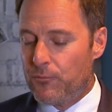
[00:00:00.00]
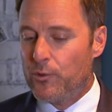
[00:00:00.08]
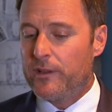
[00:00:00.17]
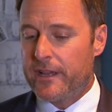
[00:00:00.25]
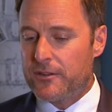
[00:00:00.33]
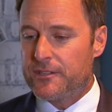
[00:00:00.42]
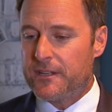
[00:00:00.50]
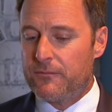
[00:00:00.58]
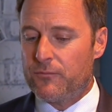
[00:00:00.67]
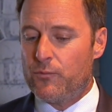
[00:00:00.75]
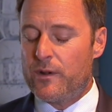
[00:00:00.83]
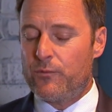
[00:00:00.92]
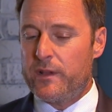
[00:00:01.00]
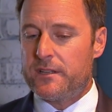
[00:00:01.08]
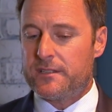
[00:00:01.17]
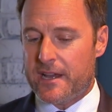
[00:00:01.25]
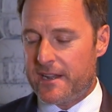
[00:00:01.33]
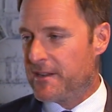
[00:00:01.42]
Really interesting when we
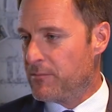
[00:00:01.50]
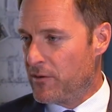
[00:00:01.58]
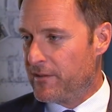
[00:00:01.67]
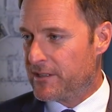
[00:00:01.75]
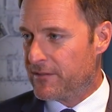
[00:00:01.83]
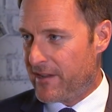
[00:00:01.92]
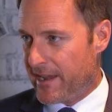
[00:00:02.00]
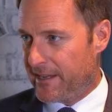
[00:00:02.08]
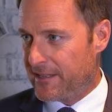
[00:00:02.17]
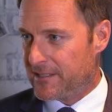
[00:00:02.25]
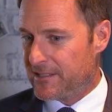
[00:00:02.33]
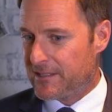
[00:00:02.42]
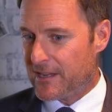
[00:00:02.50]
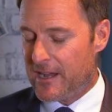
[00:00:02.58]
decided to move it to Vegas.